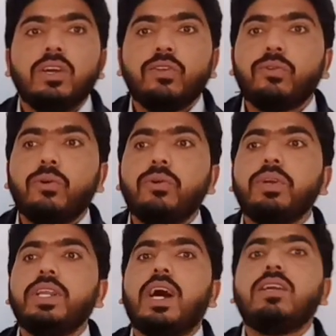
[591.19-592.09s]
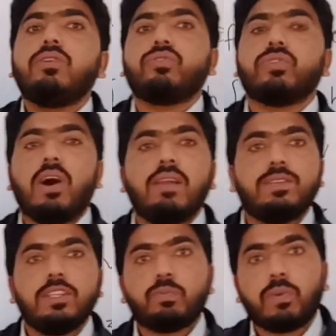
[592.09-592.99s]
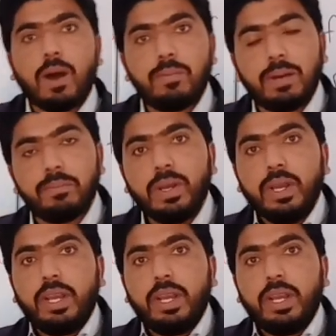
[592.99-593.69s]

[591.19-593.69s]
So in order to solve this problem,